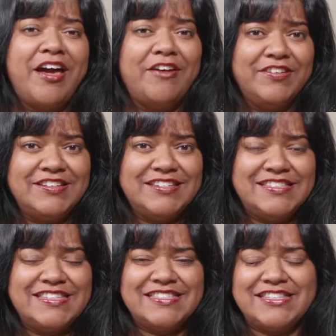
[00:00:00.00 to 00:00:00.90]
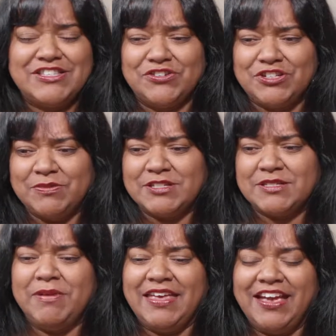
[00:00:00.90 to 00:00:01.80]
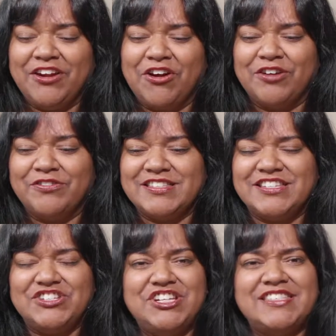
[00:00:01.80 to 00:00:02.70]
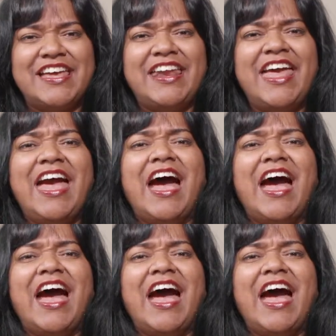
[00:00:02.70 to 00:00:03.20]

Huffington's sister, she was speaking at a conference and she said,